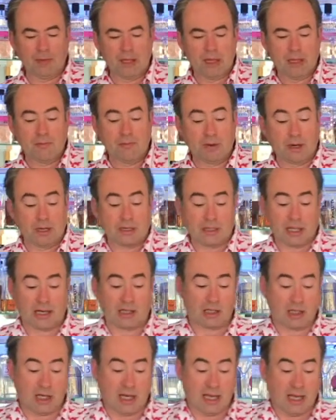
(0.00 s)
because
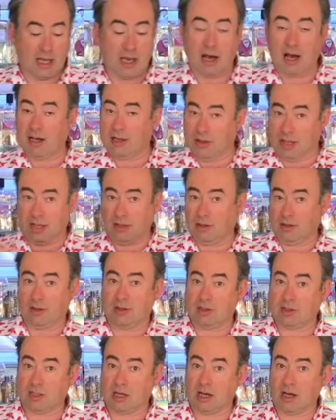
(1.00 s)
actually I think
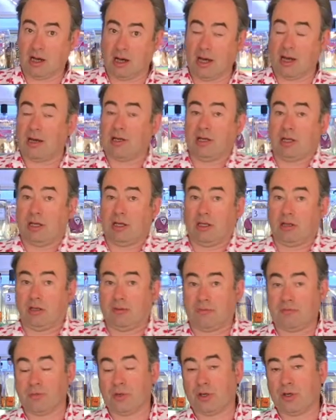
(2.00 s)

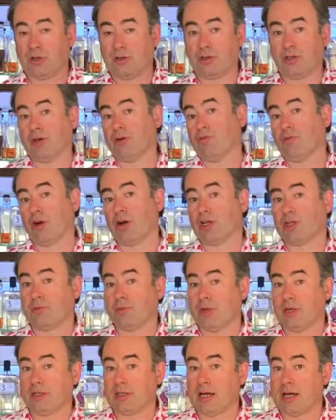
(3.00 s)
that
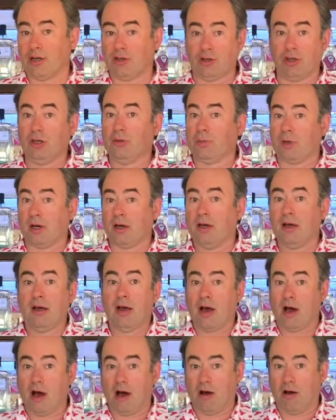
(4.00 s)
raspberries and juniper
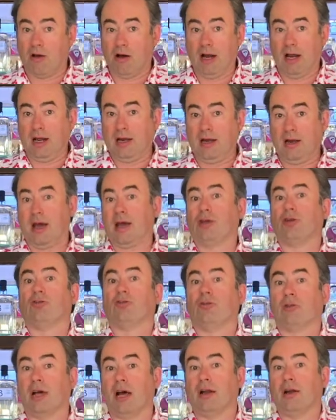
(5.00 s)
are a natural
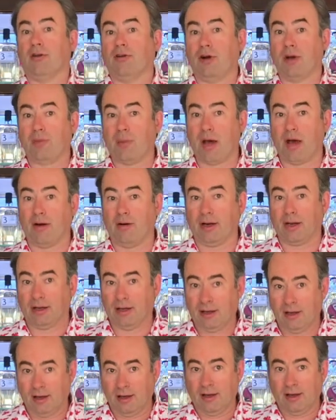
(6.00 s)
culinary pairing.
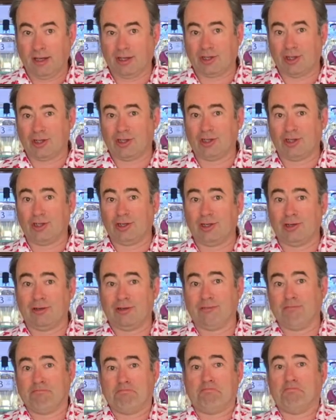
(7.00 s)
It's just that
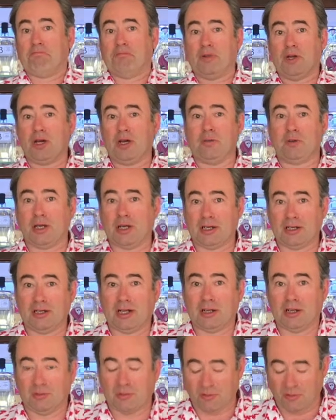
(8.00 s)
nobody had done
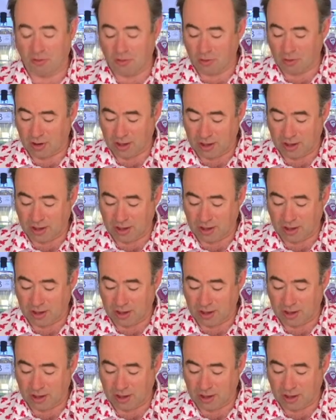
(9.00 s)
them before